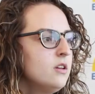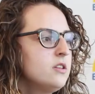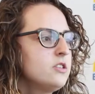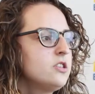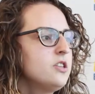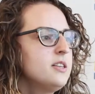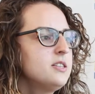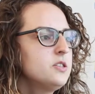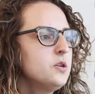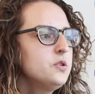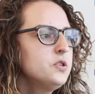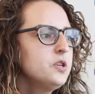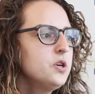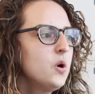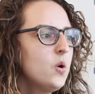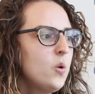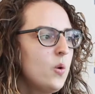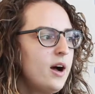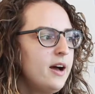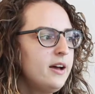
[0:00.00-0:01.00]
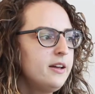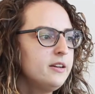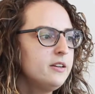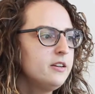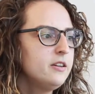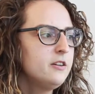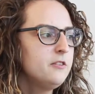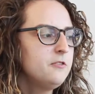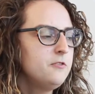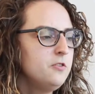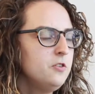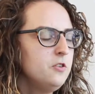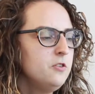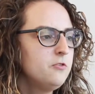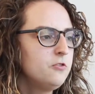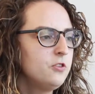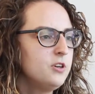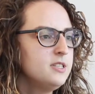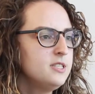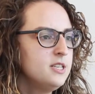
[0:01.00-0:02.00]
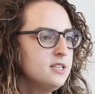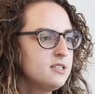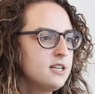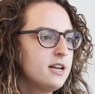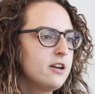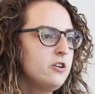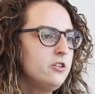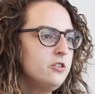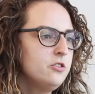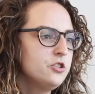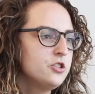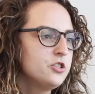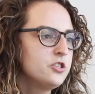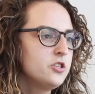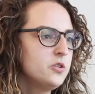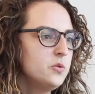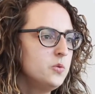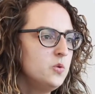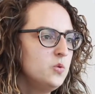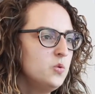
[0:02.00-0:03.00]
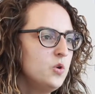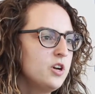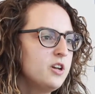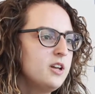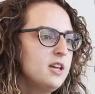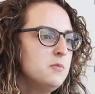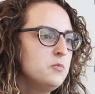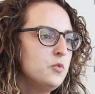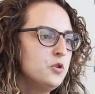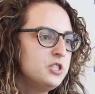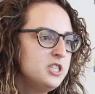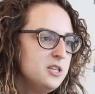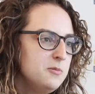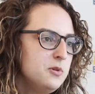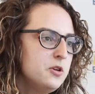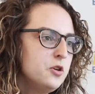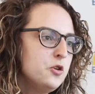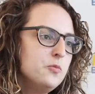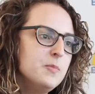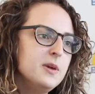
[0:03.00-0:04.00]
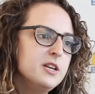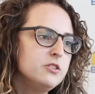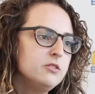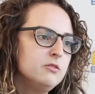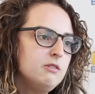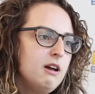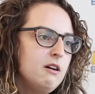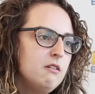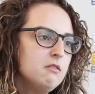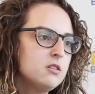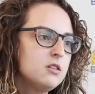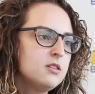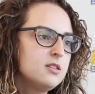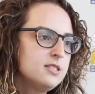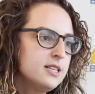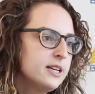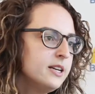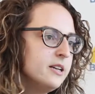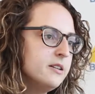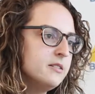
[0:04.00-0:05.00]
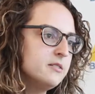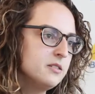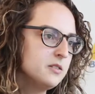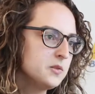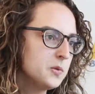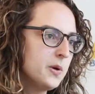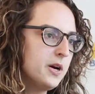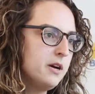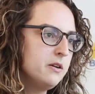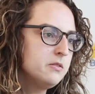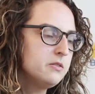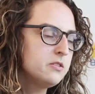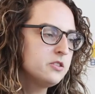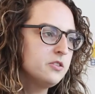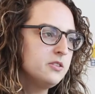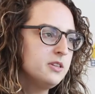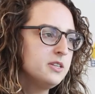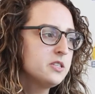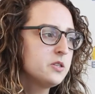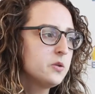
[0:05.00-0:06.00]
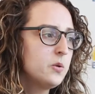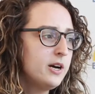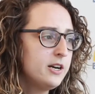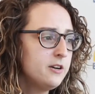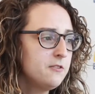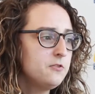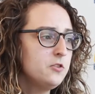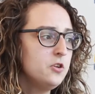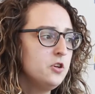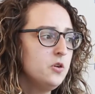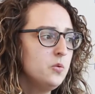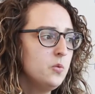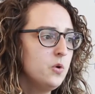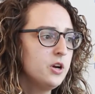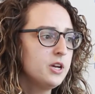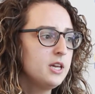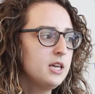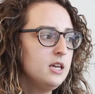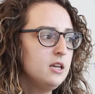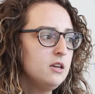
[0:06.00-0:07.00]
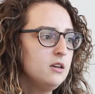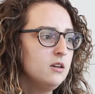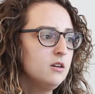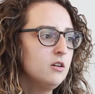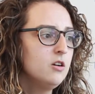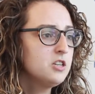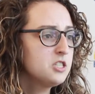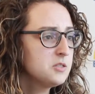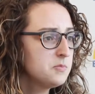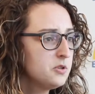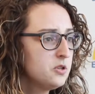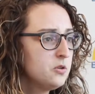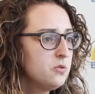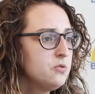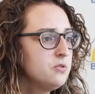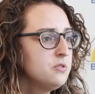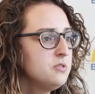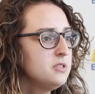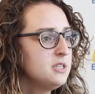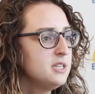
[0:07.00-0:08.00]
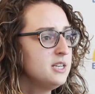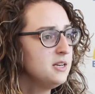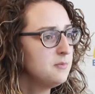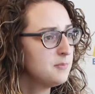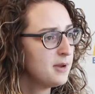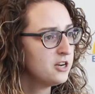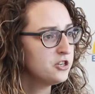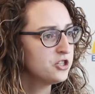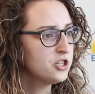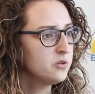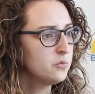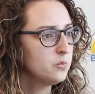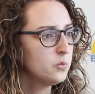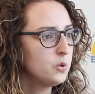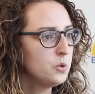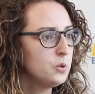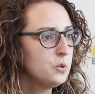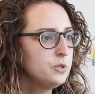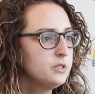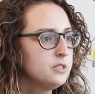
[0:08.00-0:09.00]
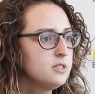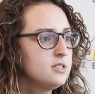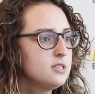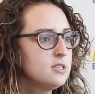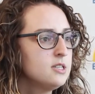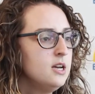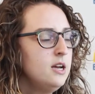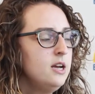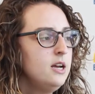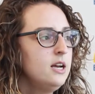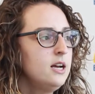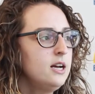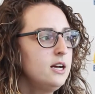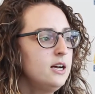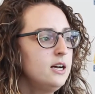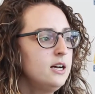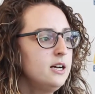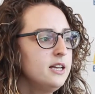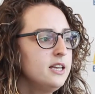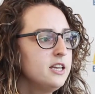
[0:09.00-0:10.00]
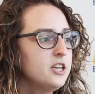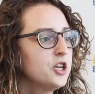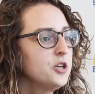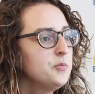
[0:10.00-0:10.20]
So there's also quite a few forensic psychologists who will work in more typical mental health settings as well. So there's quite a few who work in hospitals, in inpatient wards, in